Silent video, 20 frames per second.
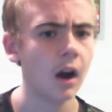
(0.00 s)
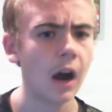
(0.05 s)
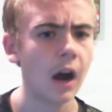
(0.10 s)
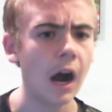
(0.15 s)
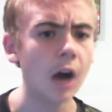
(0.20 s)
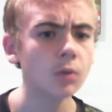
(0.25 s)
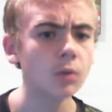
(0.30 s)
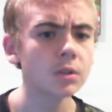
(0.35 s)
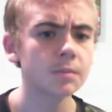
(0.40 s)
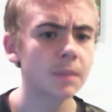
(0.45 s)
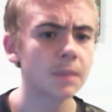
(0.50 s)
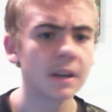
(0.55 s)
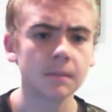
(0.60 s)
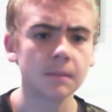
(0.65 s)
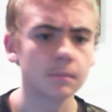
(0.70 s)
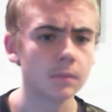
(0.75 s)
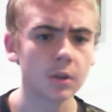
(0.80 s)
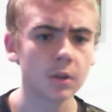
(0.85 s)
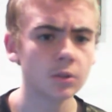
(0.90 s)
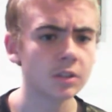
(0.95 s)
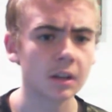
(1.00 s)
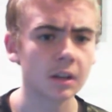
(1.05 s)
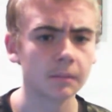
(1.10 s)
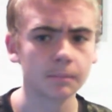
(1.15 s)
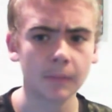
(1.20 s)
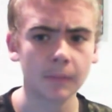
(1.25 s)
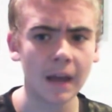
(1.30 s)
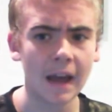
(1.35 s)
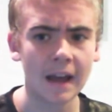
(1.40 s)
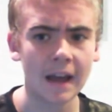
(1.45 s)
I was being music
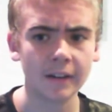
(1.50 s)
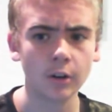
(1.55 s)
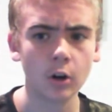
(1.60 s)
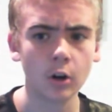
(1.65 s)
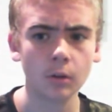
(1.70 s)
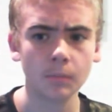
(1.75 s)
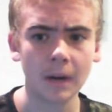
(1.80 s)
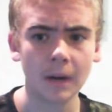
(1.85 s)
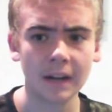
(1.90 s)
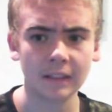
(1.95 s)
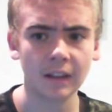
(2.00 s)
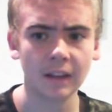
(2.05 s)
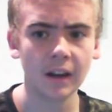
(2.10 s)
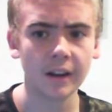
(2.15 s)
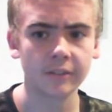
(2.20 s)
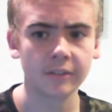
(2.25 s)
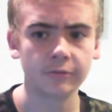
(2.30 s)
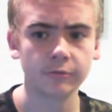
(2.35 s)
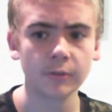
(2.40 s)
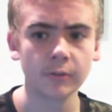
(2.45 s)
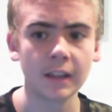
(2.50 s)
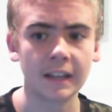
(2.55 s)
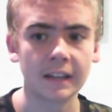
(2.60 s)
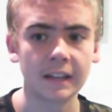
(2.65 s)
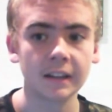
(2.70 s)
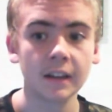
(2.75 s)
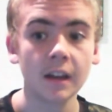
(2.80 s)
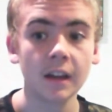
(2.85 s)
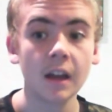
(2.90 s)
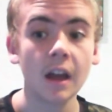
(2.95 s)
mad all oh, my life, really.
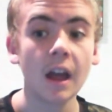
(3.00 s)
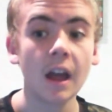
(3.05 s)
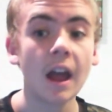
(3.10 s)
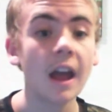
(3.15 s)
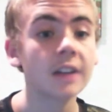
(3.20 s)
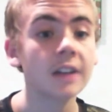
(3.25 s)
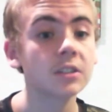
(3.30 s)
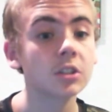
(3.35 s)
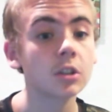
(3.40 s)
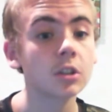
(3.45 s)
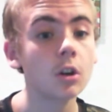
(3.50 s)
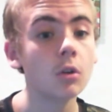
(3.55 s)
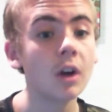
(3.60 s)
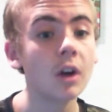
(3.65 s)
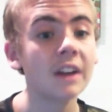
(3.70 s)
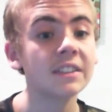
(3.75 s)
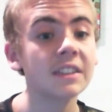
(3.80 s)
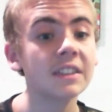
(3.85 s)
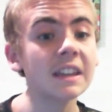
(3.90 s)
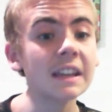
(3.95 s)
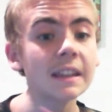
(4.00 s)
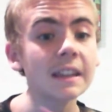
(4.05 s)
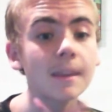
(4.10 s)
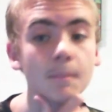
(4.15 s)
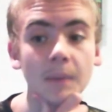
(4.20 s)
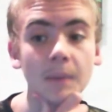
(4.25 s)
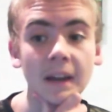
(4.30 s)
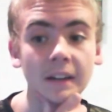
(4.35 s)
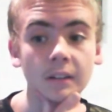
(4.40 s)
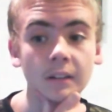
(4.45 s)
And so I think in the
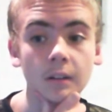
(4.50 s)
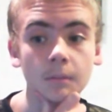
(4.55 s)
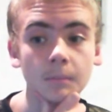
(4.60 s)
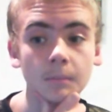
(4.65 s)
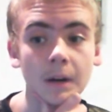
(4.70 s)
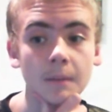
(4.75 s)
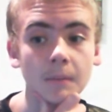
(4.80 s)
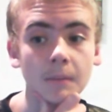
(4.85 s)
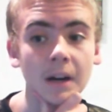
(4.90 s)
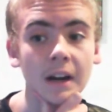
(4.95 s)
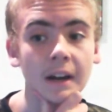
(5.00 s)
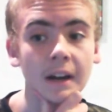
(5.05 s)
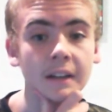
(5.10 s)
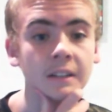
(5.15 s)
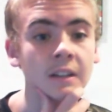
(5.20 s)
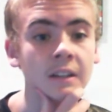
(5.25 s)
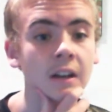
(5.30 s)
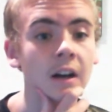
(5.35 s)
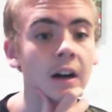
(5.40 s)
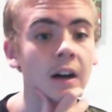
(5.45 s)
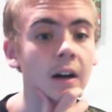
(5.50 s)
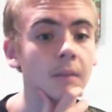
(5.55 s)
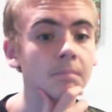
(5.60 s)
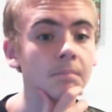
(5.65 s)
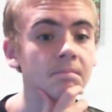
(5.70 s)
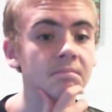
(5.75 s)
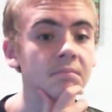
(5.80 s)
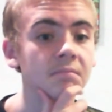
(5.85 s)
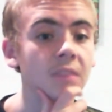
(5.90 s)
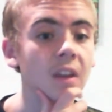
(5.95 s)
back of my mind, um,
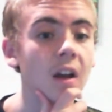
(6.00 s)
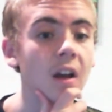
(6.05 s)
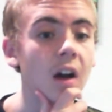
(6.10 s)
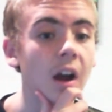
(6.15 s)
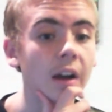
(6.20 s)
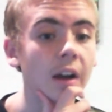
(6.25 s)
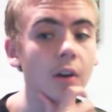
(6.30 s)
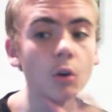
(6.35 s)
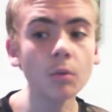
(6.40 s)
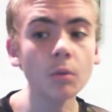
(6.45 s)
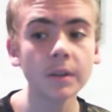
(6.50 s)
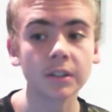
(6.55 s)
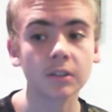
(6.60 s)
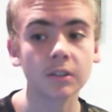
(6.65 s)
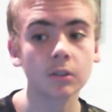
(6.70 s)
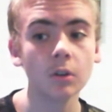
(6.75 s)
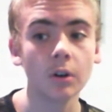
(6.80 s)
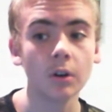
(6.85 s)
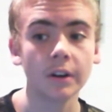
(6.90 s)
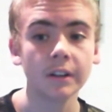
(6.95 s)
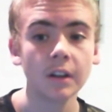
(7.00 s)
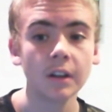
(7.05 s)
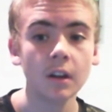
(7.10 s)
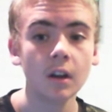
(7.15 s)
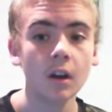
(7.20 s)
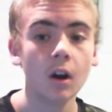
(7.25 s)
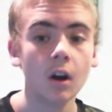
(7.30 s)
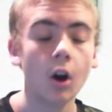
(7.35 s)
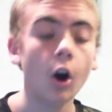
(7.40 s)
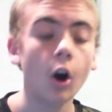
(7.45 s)
I always thought,
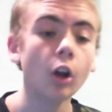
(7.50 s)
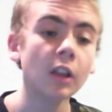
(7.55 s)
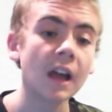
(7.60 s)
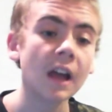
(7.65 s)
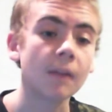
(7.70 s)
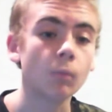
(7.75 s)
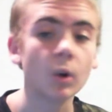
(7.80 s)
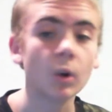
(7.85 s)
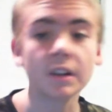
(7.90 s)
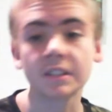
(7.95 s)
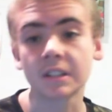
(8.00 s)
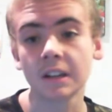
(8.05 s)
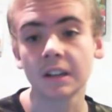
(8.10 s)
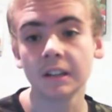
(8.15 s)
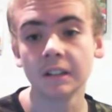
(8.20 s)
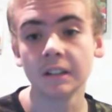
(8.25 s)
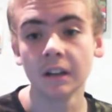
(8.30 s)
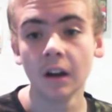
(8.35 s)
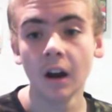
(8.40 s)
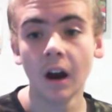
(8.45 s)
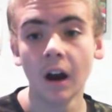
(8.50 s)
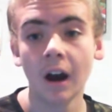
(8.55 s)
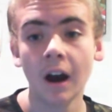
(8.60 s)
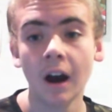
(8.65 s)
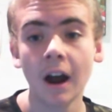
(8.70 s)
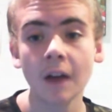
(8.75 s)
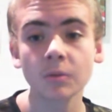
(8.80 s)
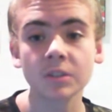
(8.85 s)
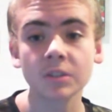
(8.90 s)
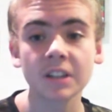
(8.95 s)
all I wanted,
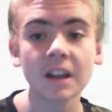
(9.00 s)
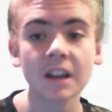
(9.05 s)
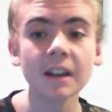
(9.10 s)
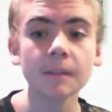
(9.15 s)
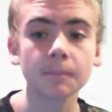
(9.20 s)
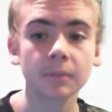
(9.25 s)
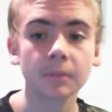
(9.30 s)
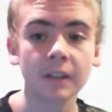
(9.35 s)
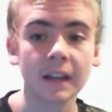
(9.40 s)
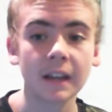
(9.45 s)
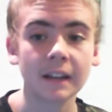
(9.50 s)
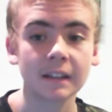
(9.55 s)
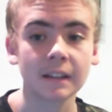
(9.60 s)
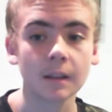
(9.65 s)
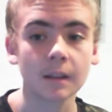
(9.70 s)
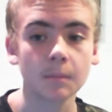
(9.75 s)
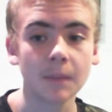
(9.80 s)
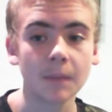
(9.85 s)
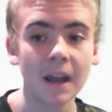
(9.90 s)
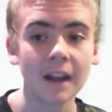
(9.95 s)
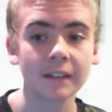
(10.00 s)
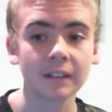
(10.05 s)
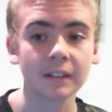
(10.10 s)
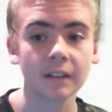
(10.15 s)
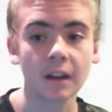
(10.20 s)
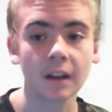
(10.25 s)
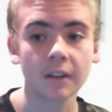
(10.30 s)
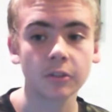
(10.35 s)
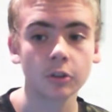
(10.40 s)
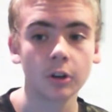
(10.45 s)
I was kind of playing in the band
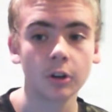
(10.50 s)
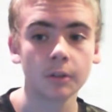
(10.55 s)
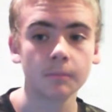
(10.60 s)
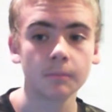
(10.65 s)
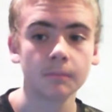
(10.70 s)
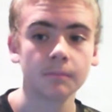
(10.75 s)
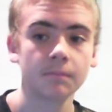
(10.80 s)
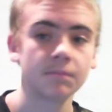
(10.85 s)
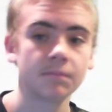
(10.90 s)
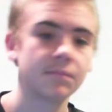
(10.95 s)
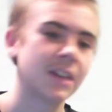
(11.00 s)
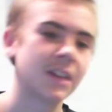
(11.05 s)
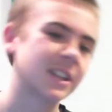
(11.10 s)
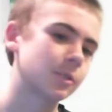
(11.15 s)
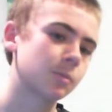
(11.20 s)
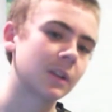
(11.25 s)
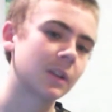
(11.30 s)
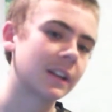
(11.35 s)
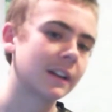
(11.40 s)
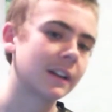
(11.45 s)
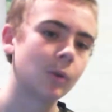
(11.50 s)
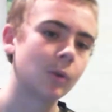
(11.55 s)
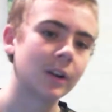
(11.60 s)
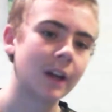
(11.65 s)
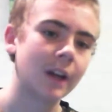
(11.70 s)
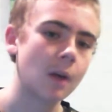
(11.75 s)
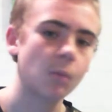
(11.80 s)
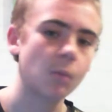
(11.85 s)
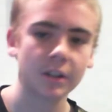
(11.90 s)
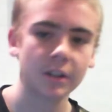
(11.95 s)
and I thought, that's really what
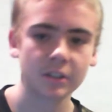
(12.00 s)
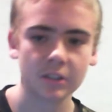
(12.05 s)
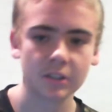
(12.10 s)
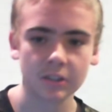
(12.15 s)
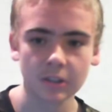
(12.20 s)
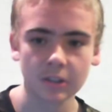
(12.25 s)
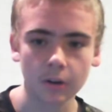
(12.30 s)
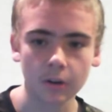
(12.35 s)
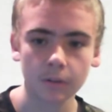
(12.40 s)
I wanted to do.